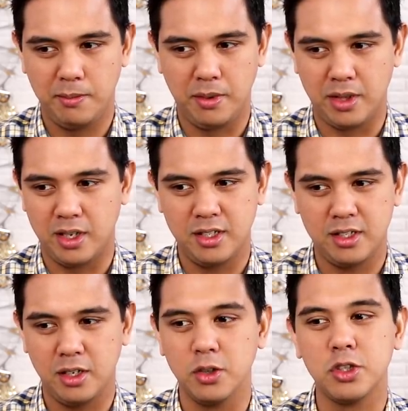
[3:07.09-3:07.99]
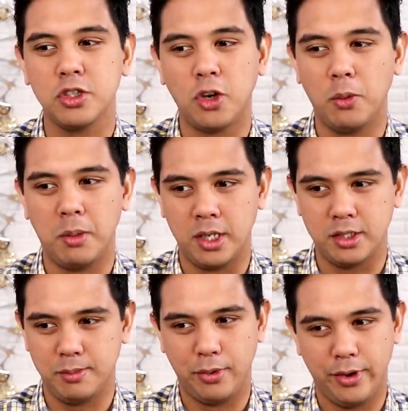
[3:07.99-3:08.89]
But there's still so
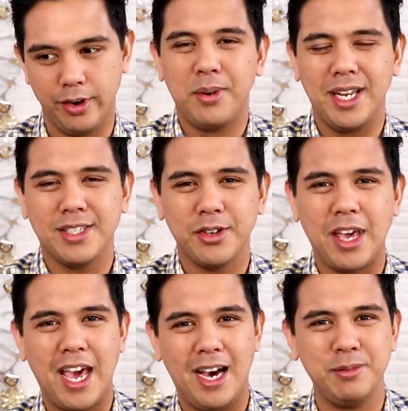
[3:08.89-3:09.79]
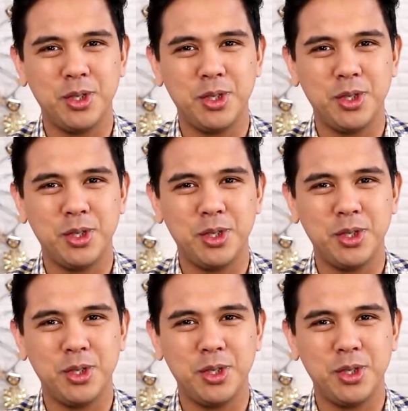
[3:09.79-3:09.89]
much more. But it's okay, I'm